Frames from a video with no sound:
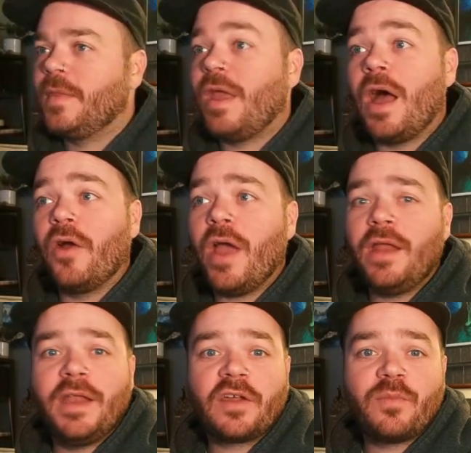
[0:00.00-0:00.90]
All
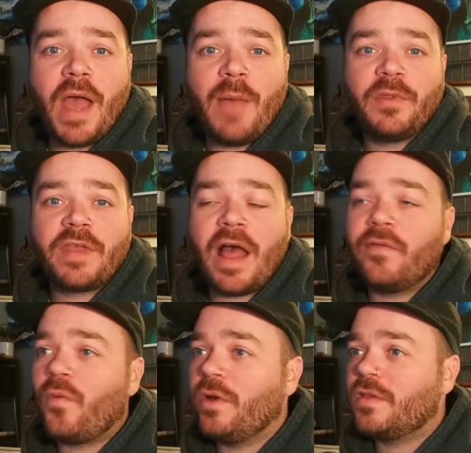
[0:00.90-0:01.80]
right, next map is
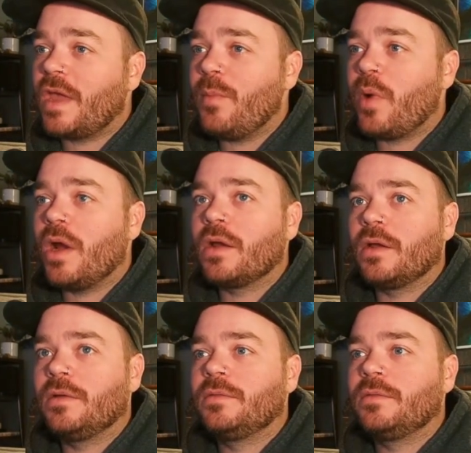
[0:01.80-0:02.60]
California Skate Park.